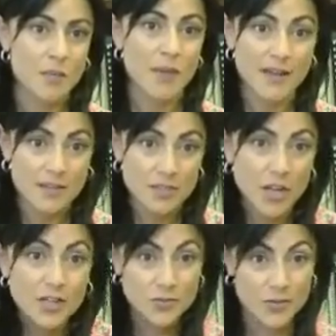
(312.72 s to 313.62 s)
by this
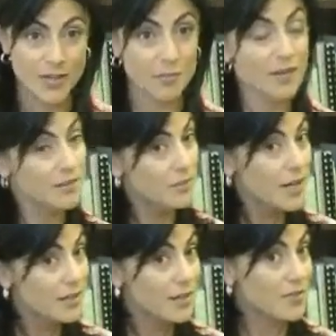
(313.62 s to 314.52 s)
country, by this
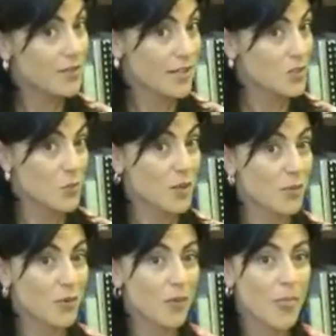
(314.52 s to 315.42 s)
great country and its
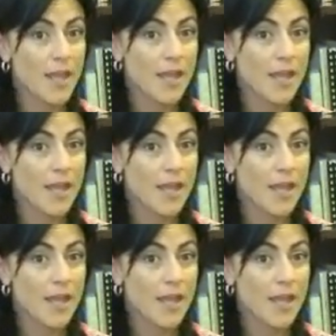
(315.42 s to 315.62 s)
people.